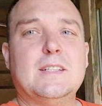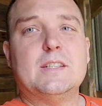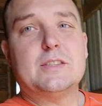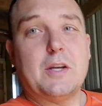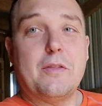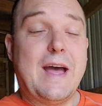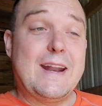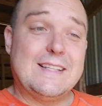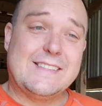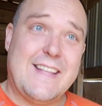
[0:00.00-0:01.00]
so
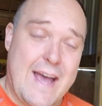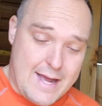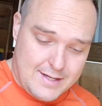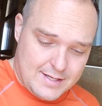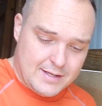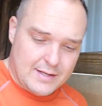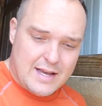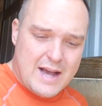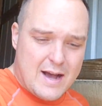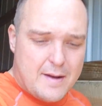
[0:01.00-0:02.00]
that is that.
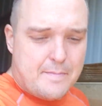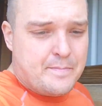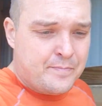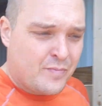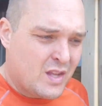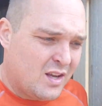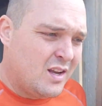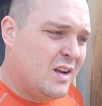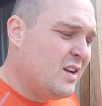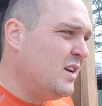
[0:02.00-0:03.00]
Um,
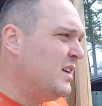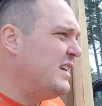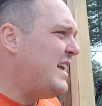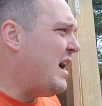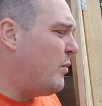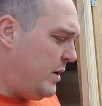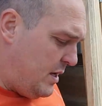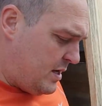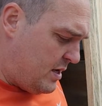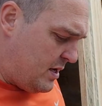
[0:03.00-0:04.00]
yeah,
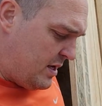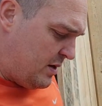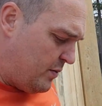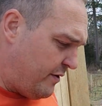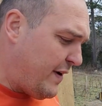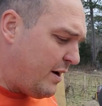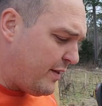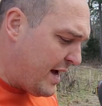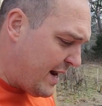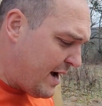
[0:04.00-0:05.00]
we we
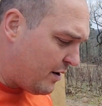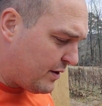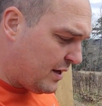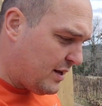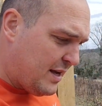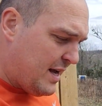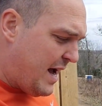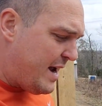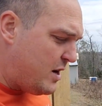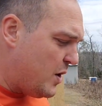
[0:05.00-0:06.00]
found that out that
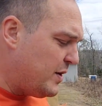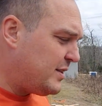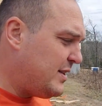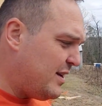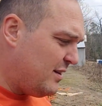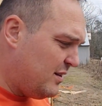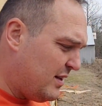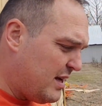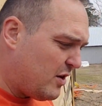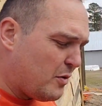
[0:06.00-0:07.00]
I noticed that
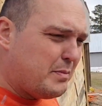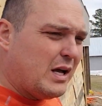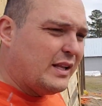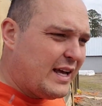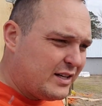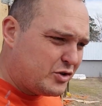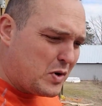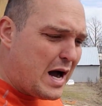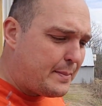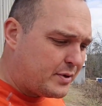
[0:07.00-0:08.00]
that her belly had
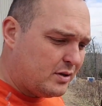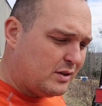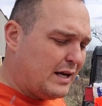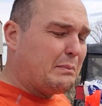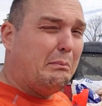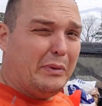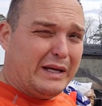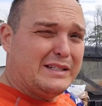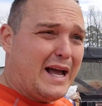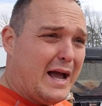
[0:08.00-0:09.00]
dropped like
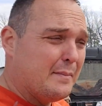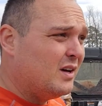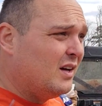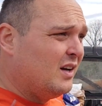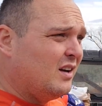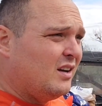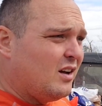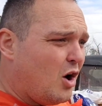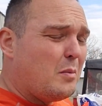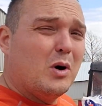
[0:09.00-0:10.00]
big time,
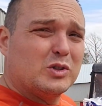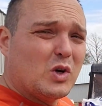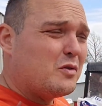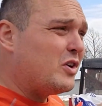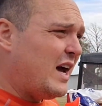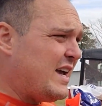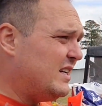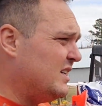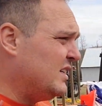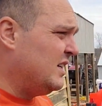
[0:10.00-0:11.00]
almost overnight,
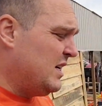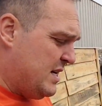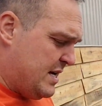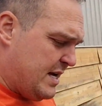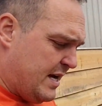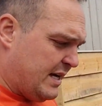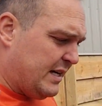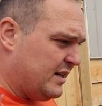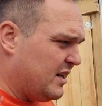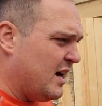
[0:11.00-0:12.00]

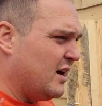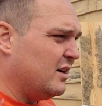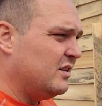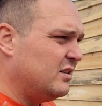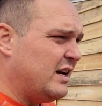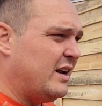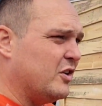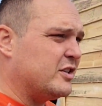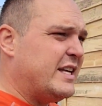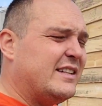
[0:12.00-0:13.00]
and uh, and
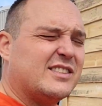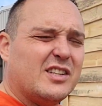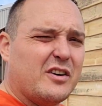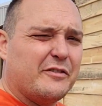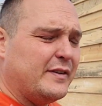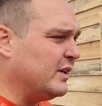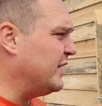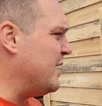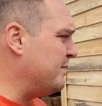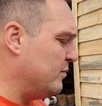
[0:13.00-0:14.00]
her teeth started
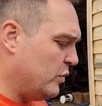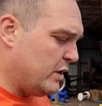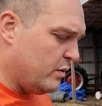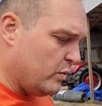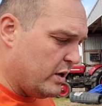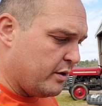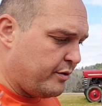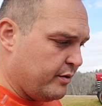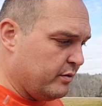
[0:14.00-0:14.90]
filling up with with